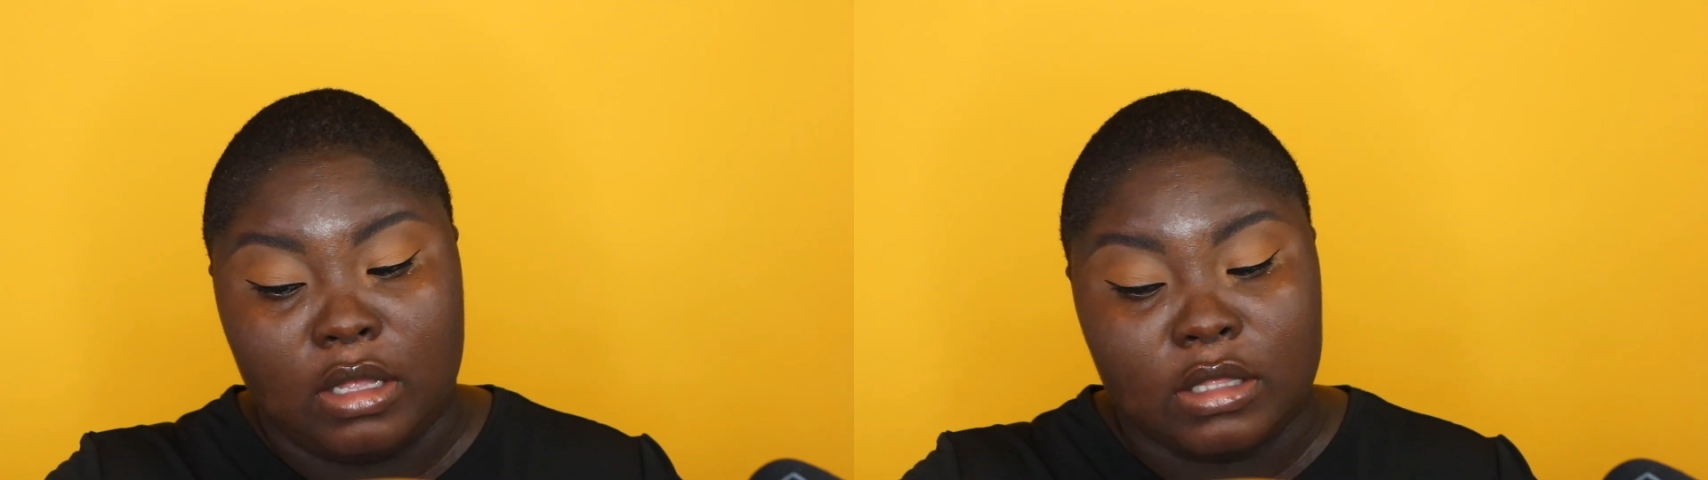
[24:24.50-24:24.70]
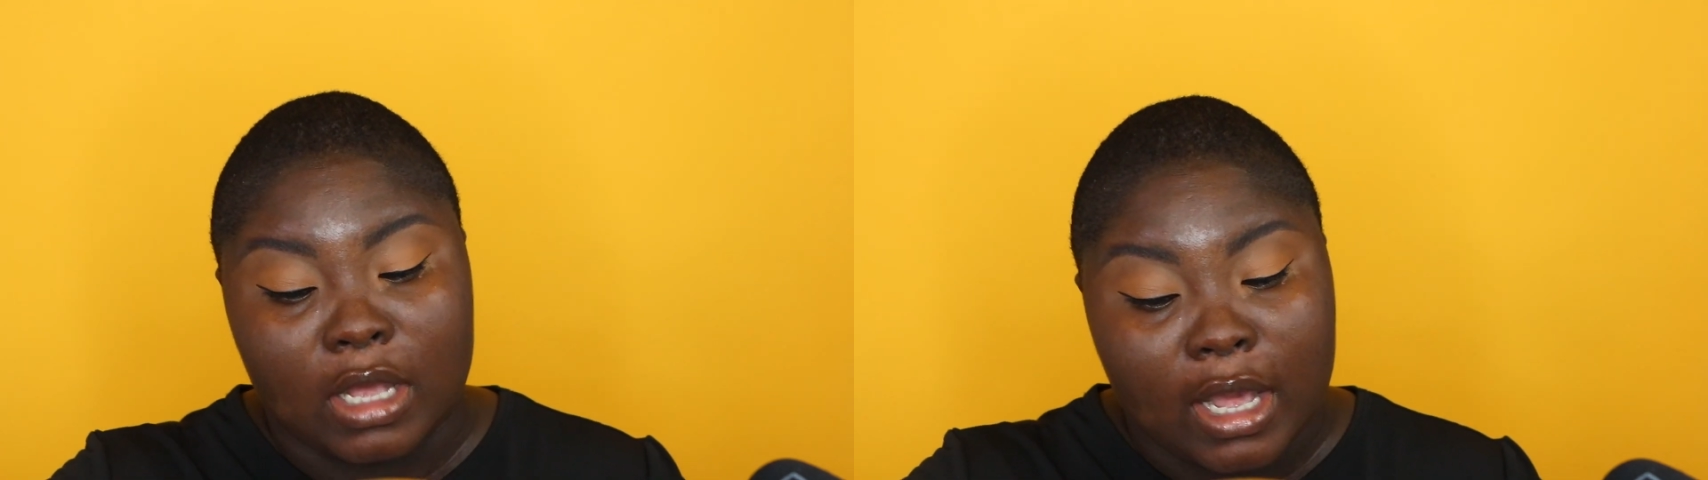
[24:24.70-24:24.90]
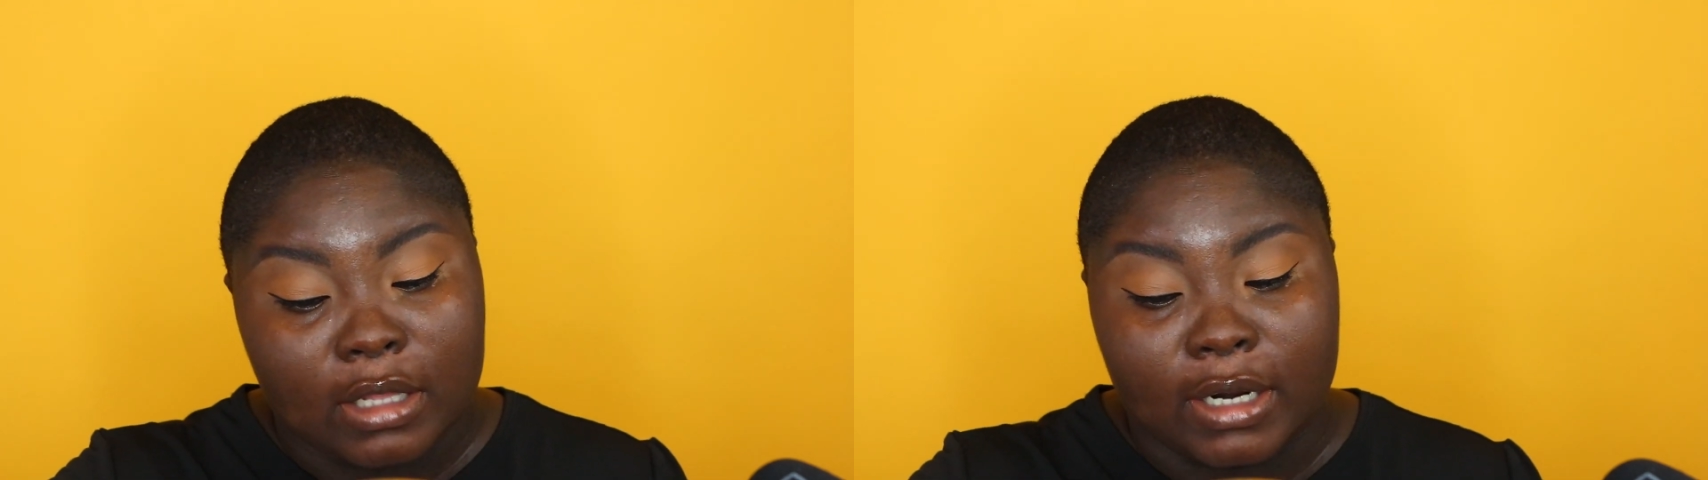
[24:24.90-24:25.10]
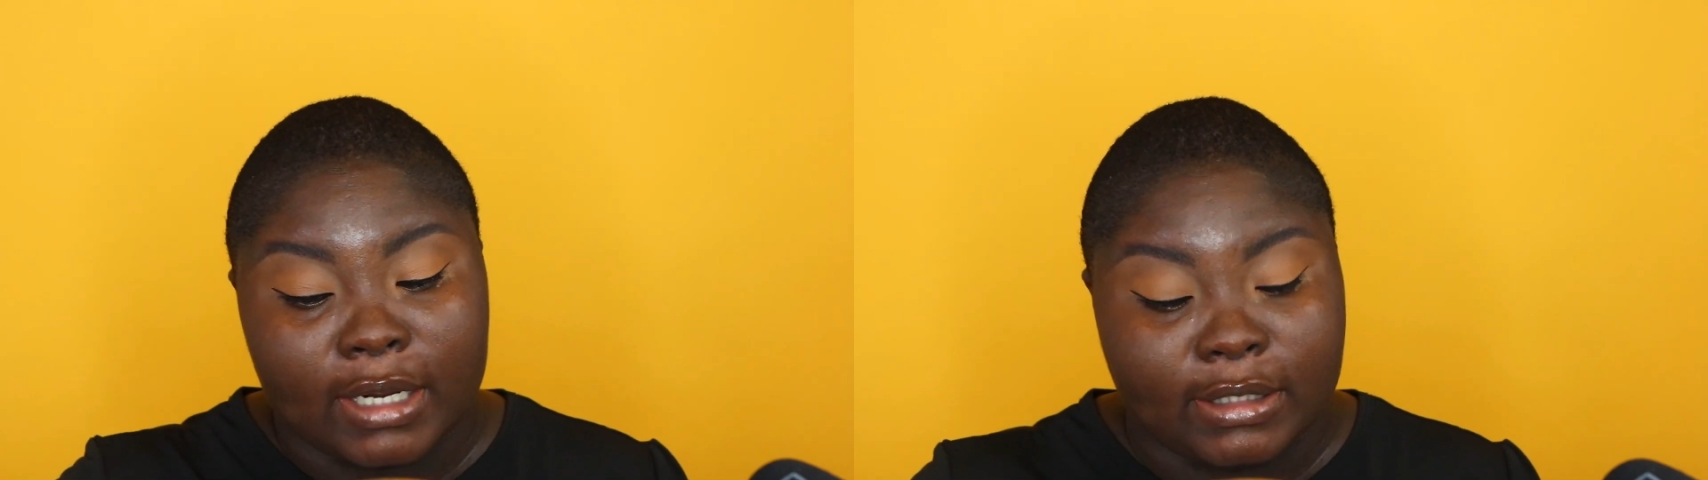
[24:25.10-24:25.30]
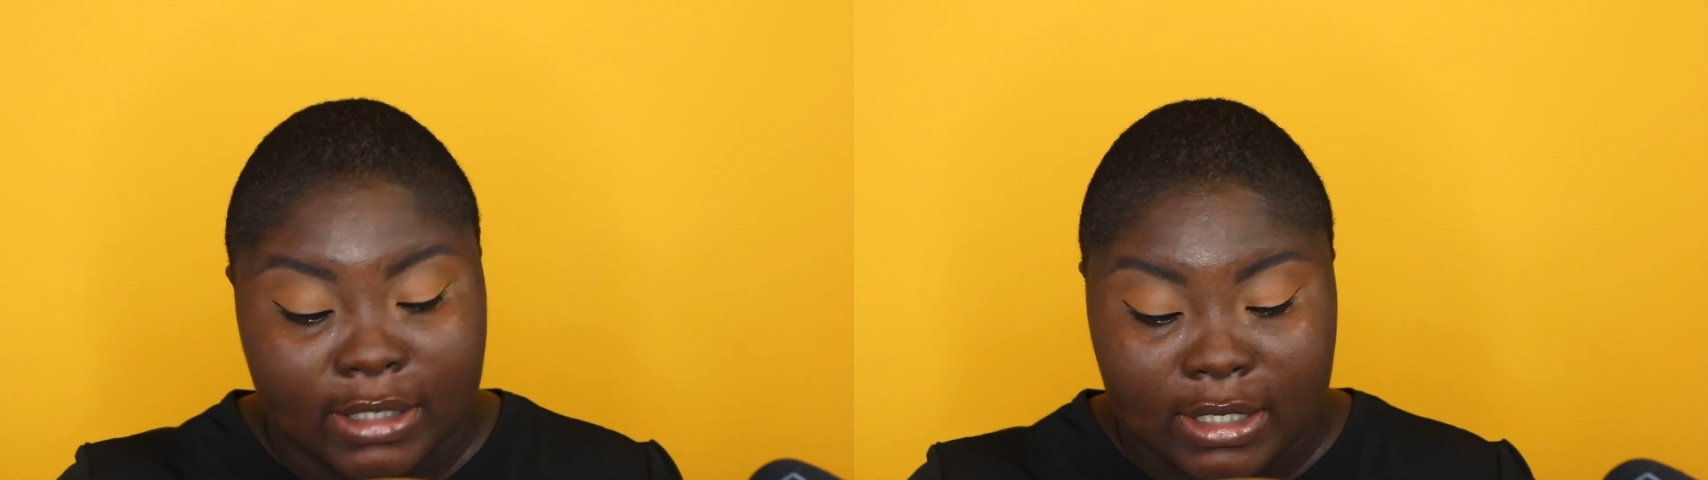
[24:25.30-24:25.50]
the color
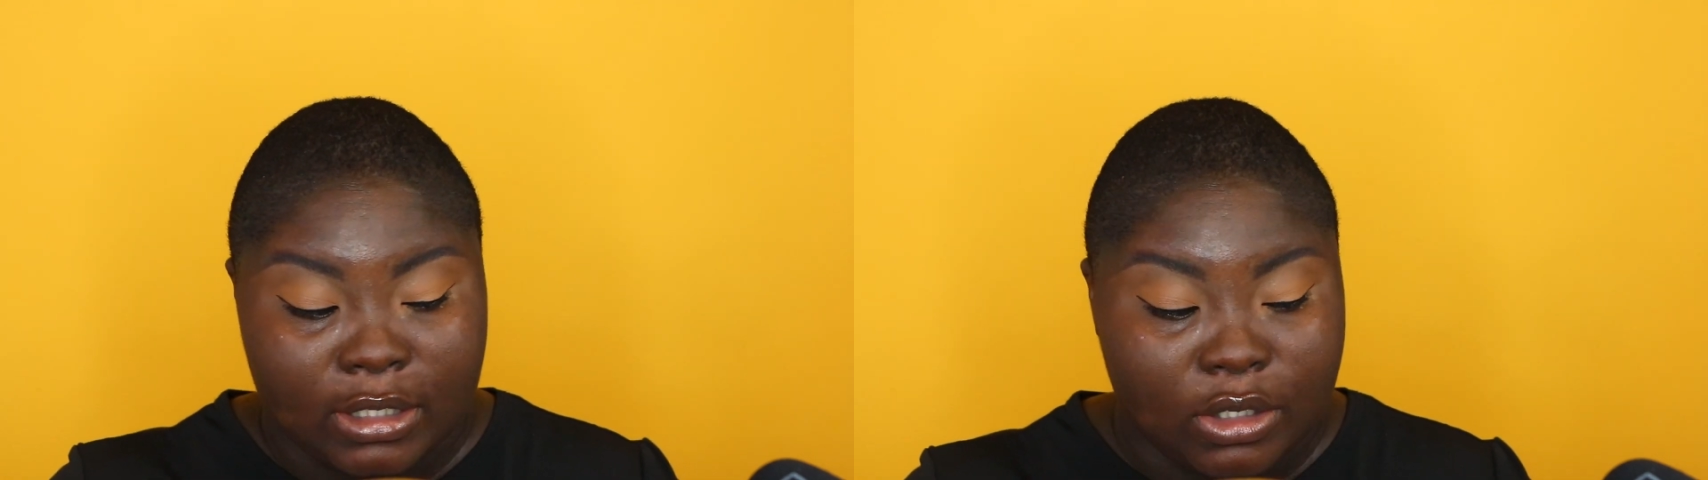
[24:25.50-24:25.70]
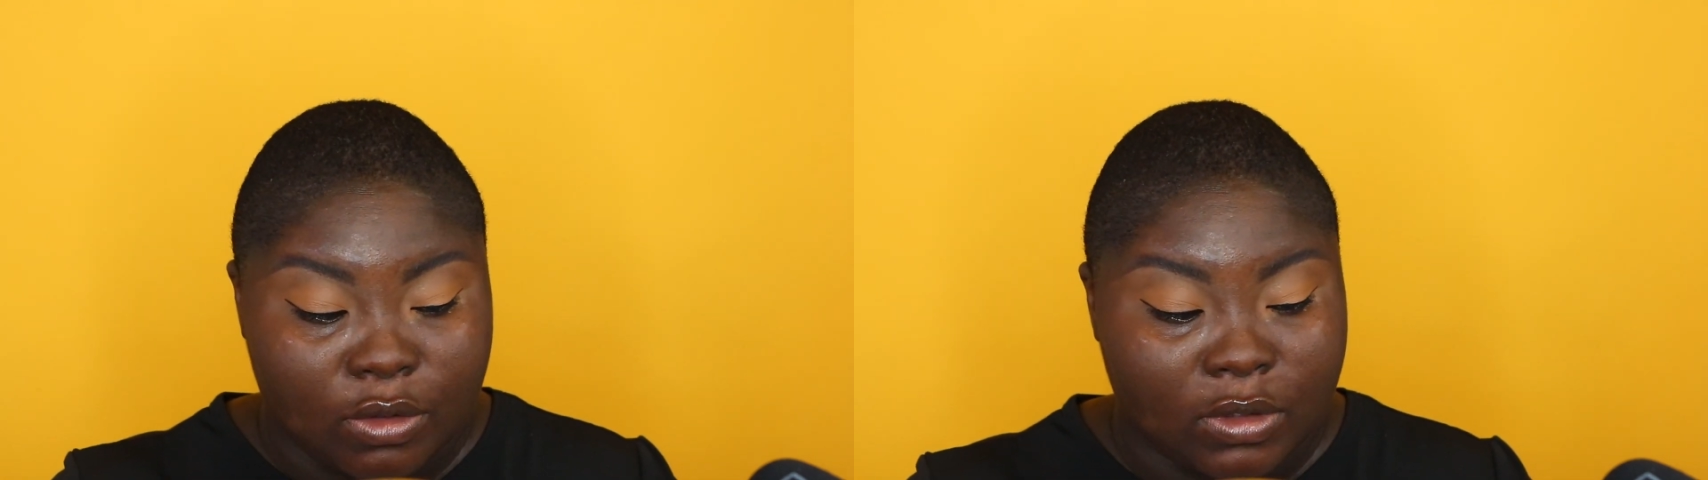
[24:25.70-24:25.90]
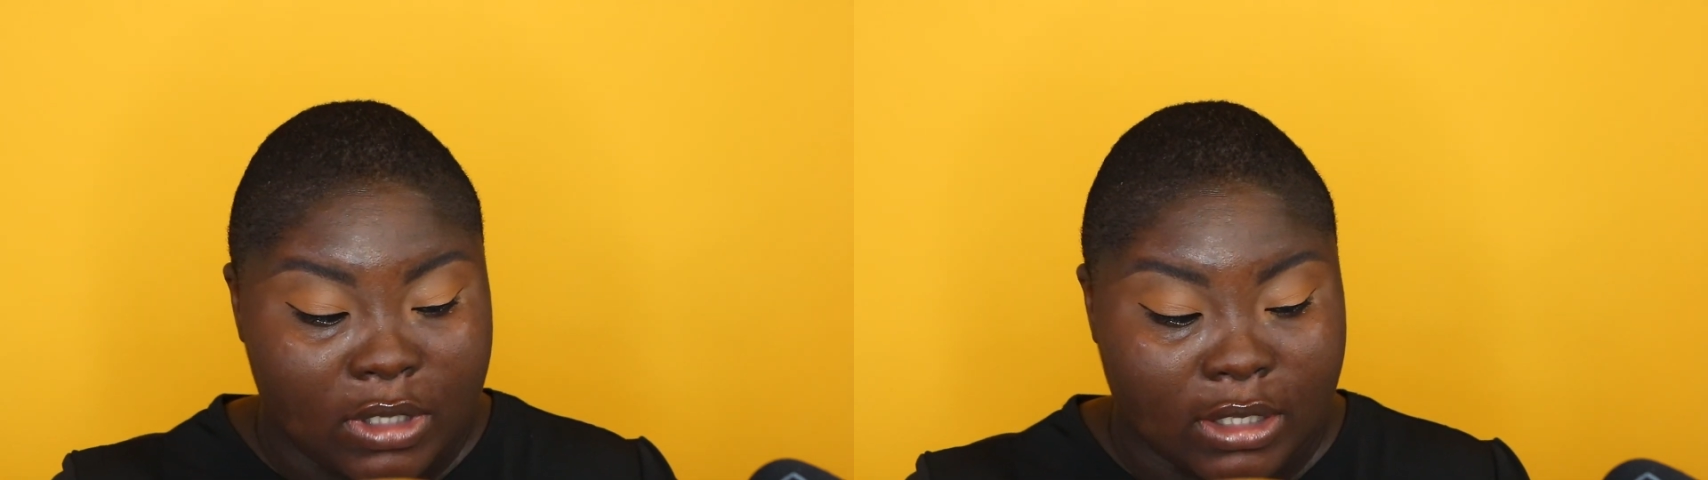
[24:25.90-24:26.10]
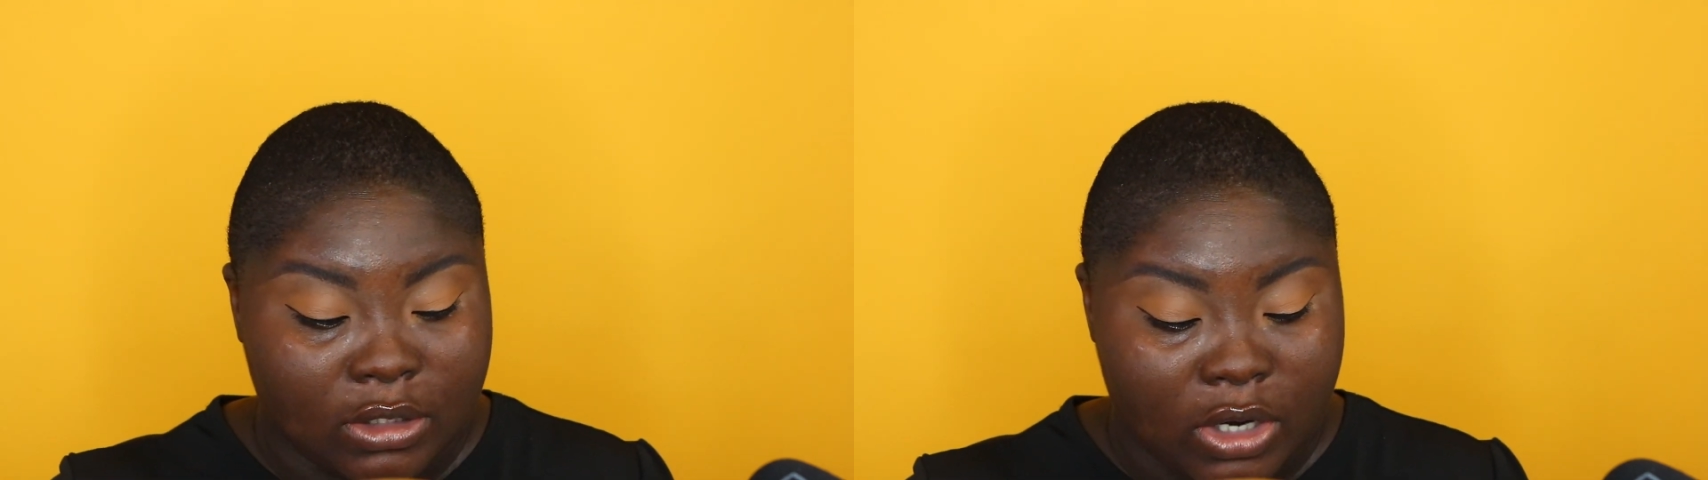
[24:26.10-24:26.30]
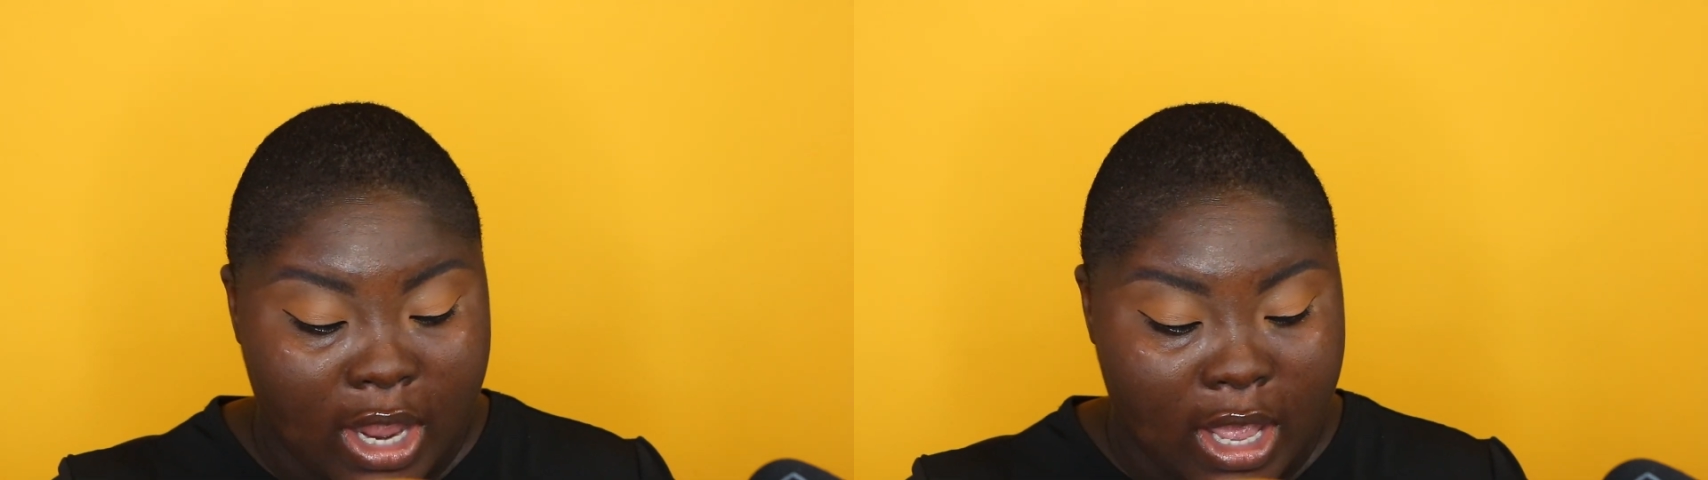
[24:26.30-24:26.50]
I didn't use
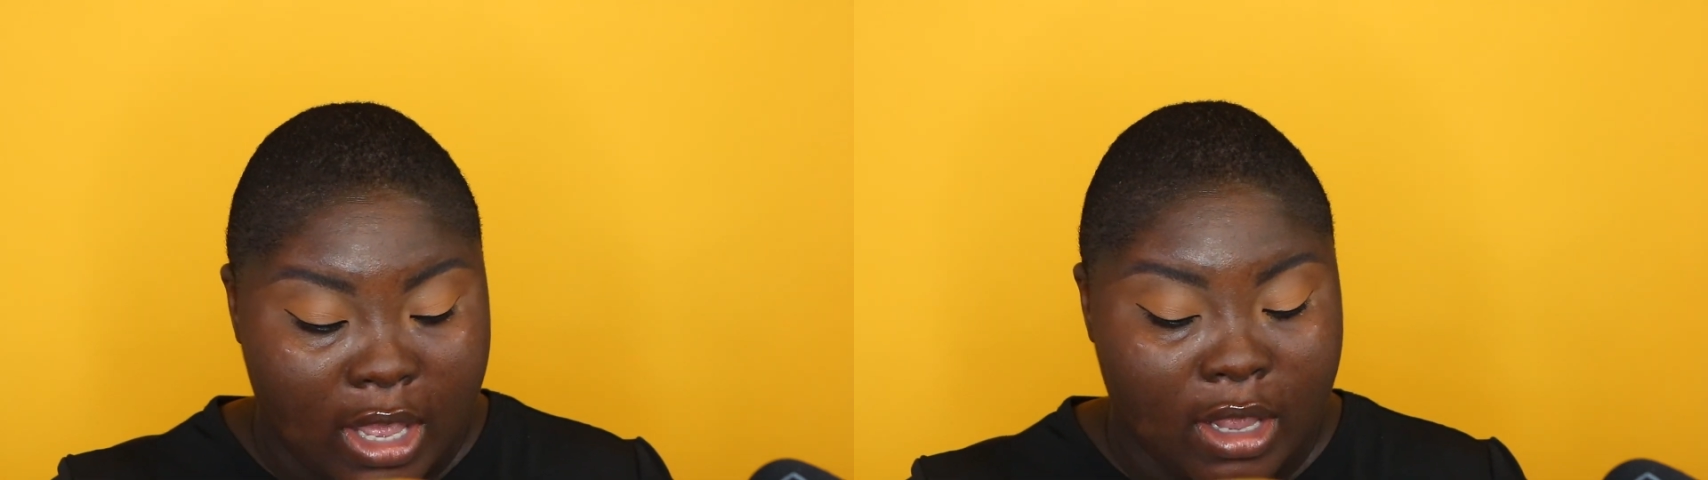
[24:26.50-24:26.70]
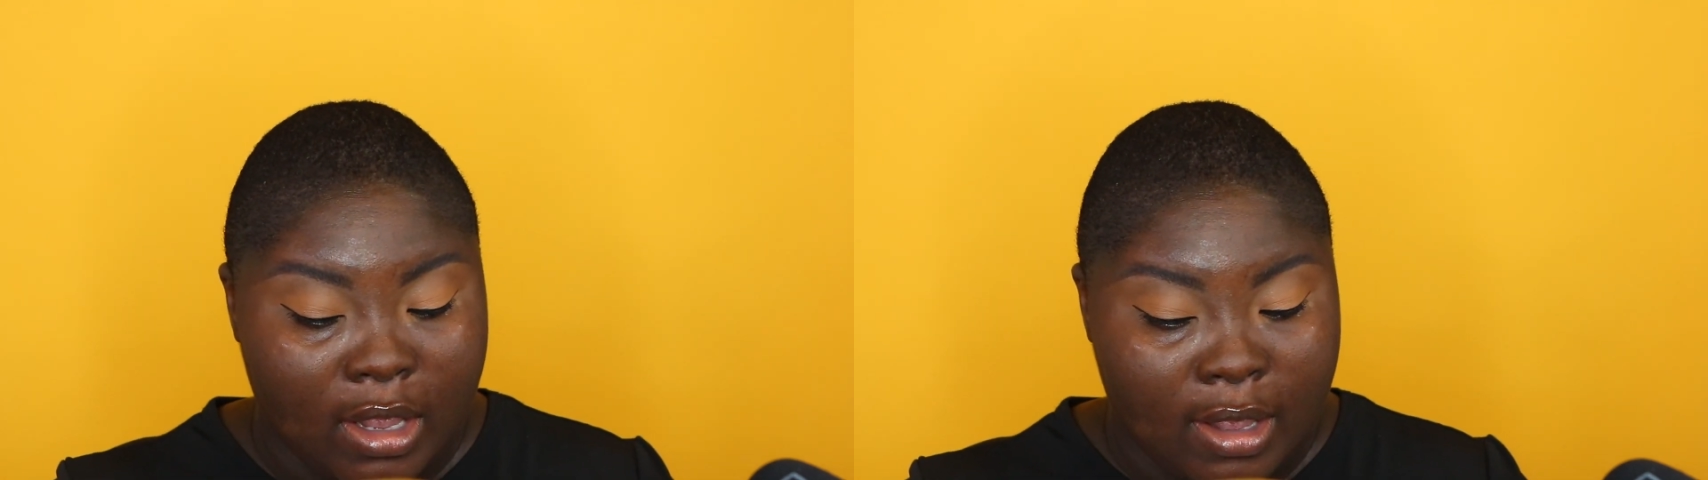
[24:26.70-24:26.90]
yesterday